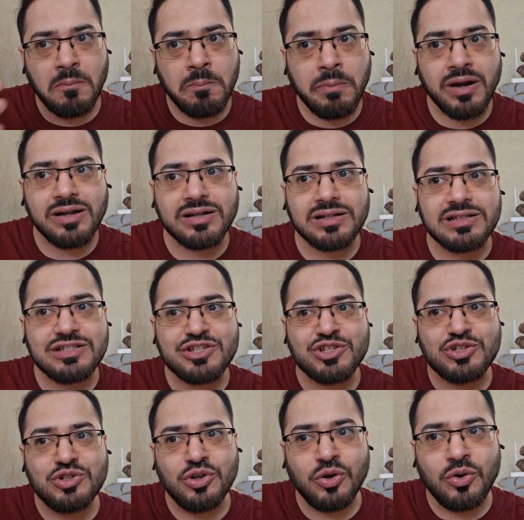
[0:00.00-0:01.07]
but
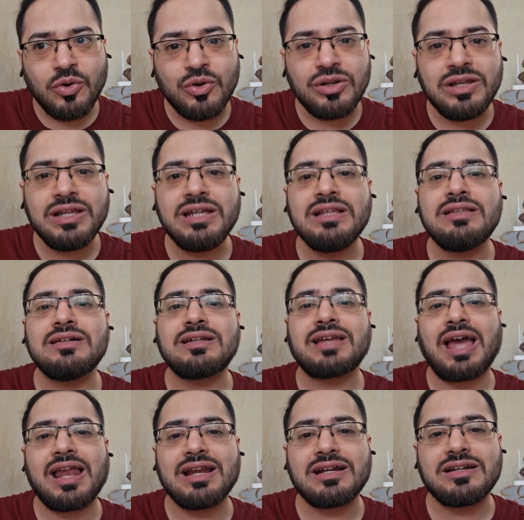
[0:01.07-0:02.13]
slowly the
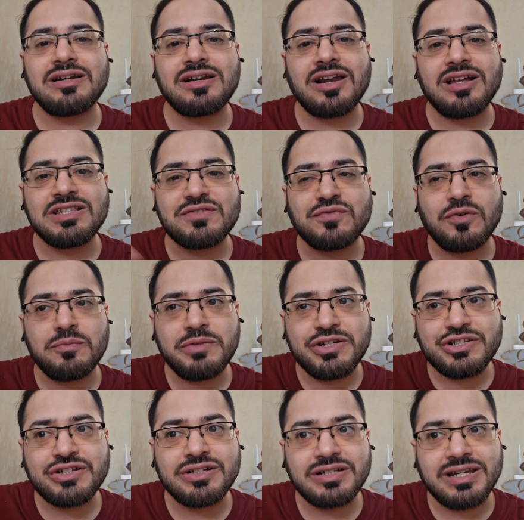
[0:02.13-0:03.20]
character
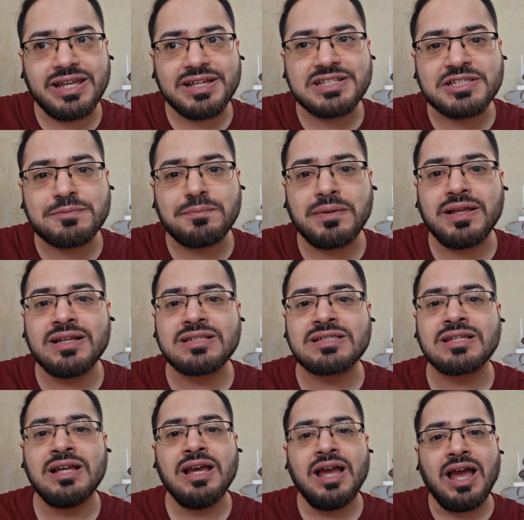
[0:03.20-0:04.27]
transformation takes
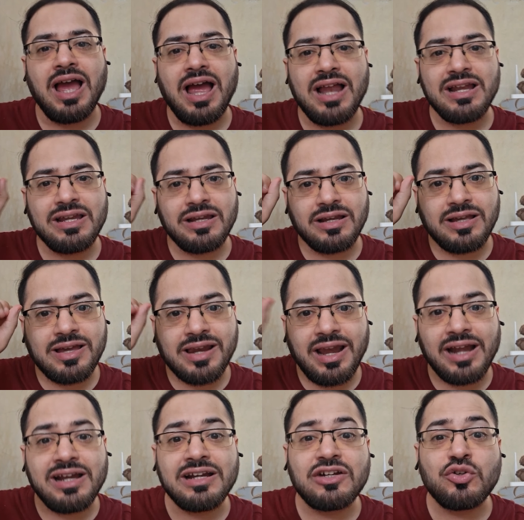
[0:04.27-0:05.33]
place and
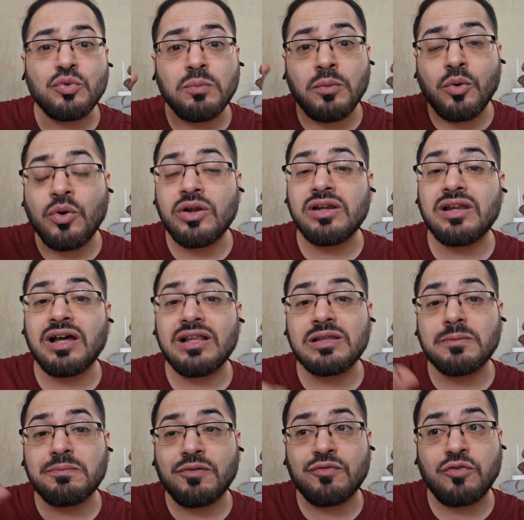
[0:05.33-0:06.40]
credit to mohanlal
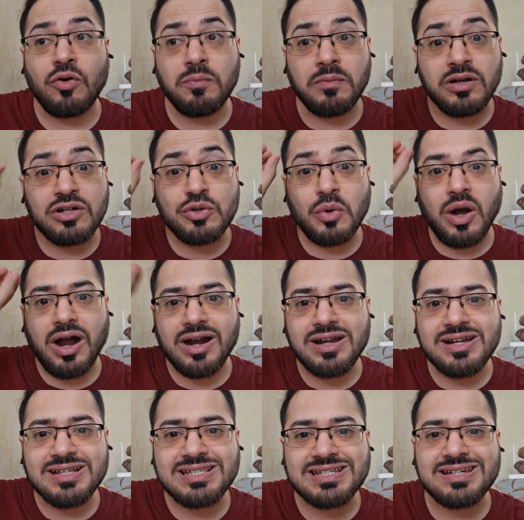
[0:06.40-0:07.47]
the performer to
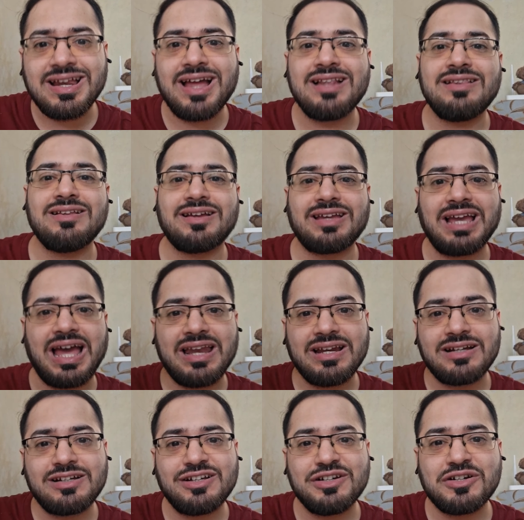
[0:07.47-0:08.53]
understand the
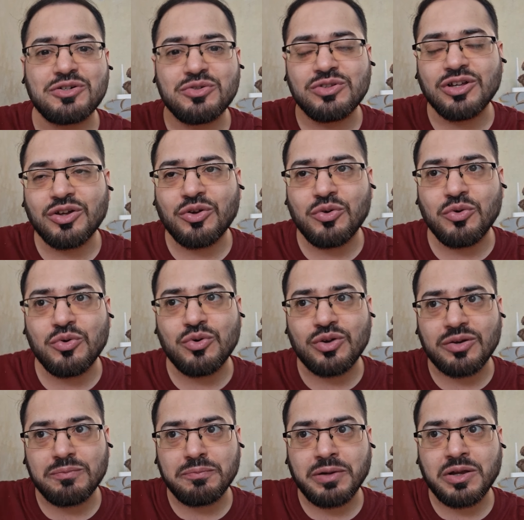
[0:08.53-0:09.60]
character to the
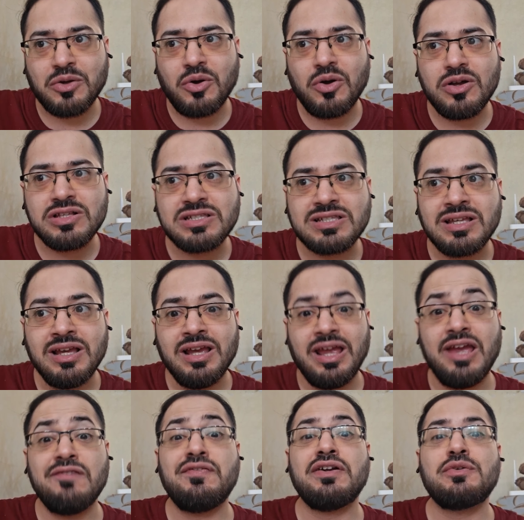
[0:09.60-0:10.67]
core because
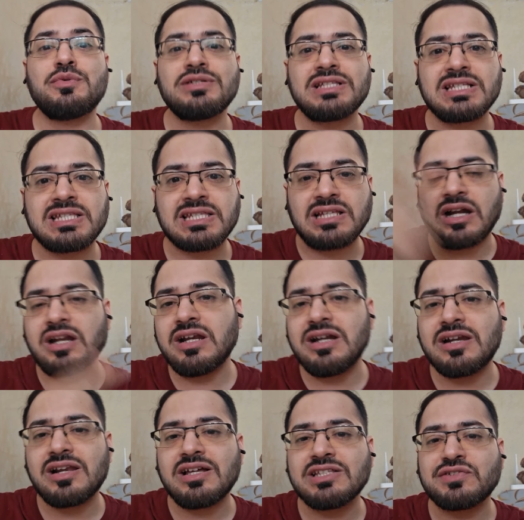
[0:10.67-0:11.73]
if it was a
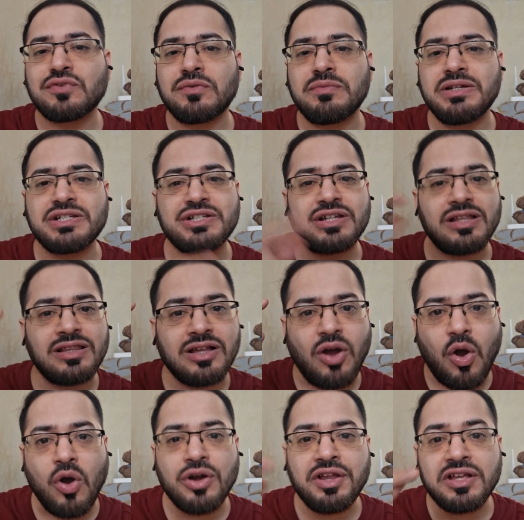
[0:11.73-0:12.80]
sudden transformation the
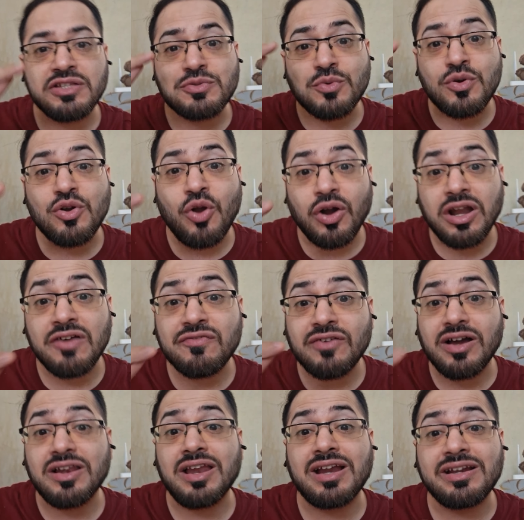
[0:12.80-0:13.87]
audience would not have
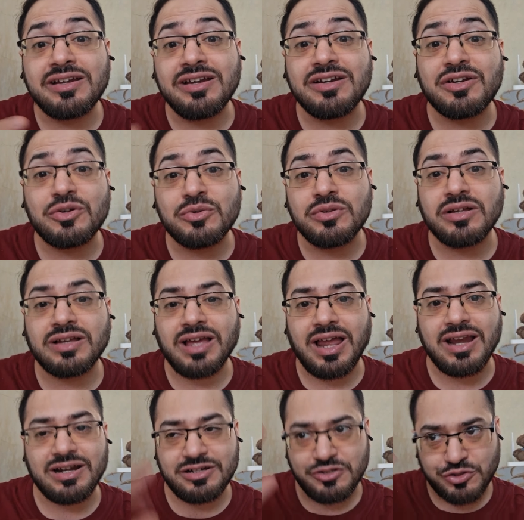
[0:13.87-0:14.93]
connected to the
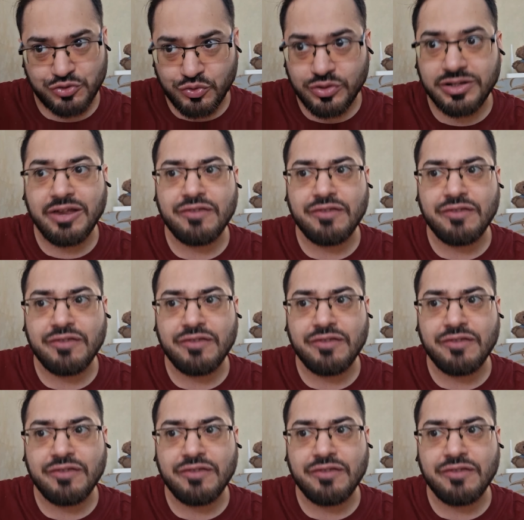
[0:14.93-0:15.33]
character so